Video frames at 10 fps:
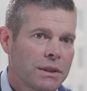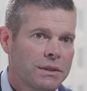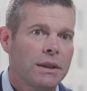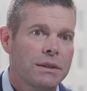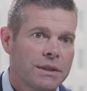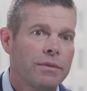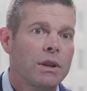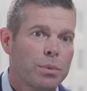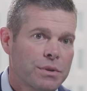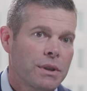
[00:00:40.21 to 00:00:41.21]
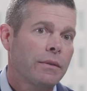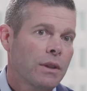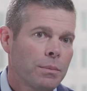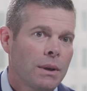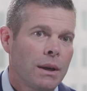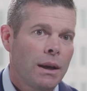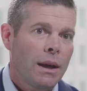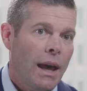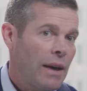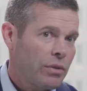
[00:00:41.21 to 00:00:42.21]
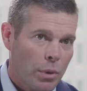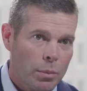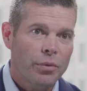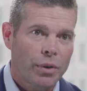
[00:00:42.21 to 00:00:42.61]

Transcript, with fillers: 60 to 70% of them have a mobile